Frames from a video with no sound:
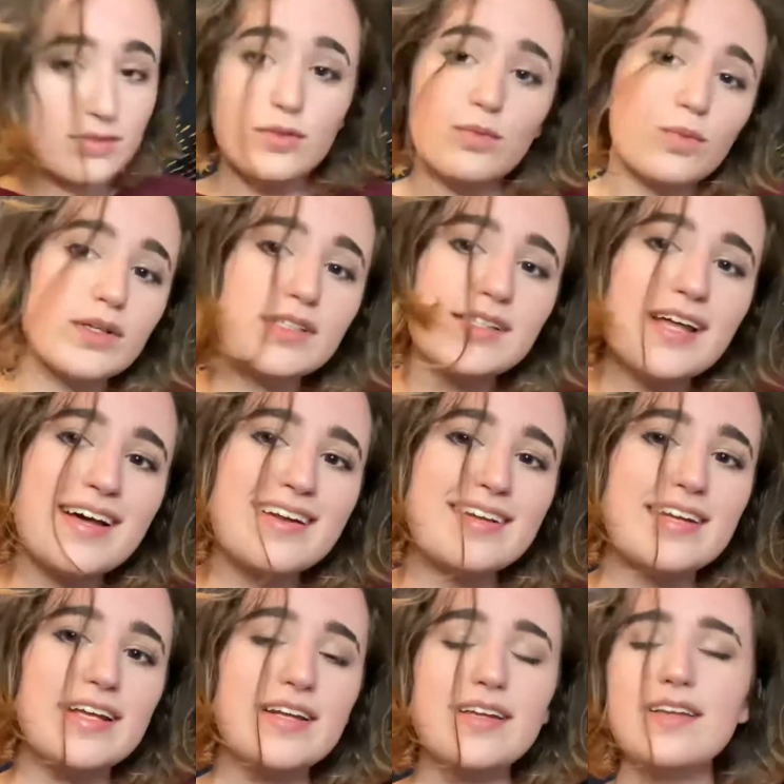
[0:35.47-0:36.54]
Was that
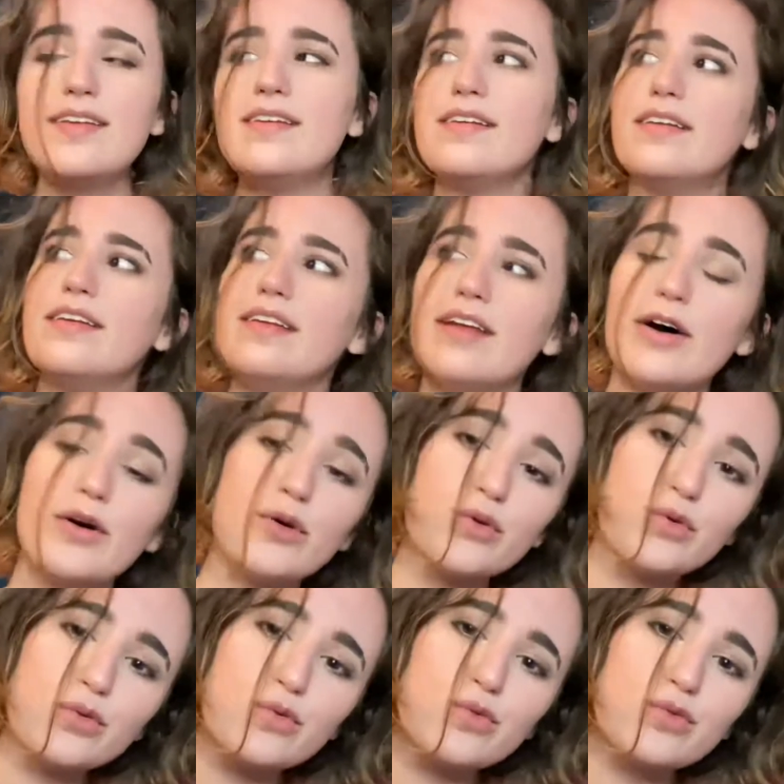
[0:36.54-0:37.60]
needed?
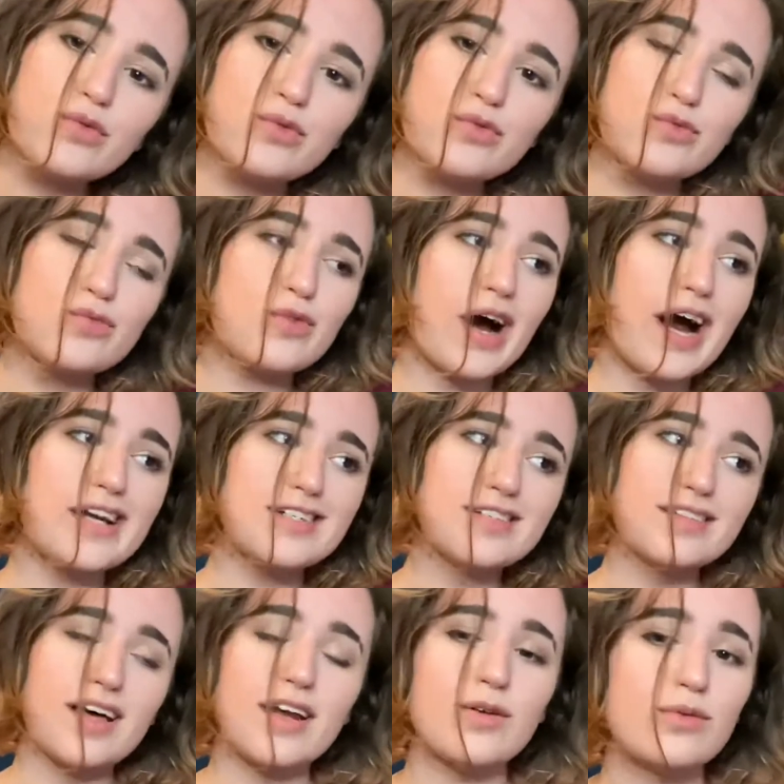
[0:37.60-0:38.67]
No. I just
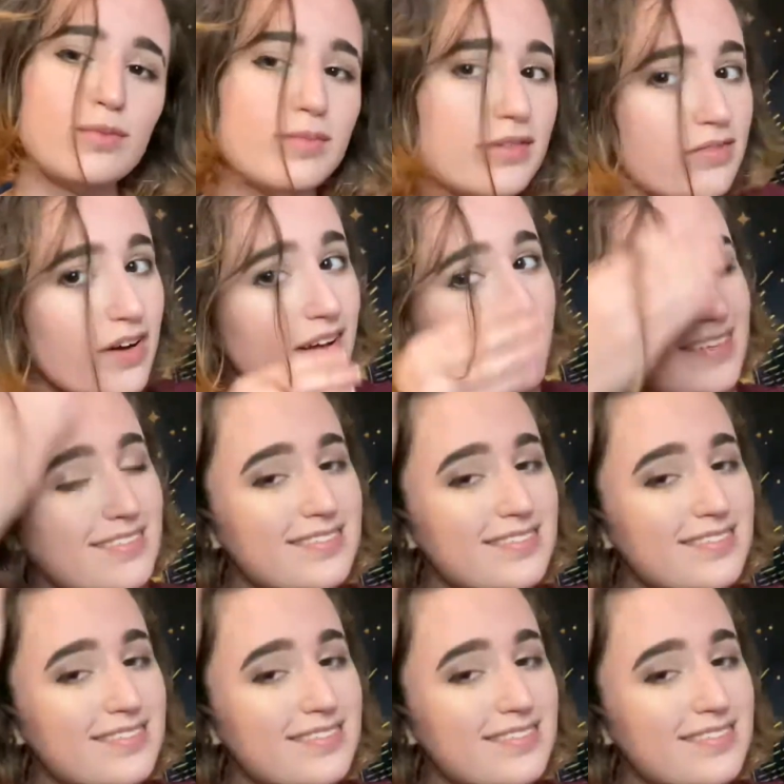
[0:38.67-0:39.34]
thought it would be fun.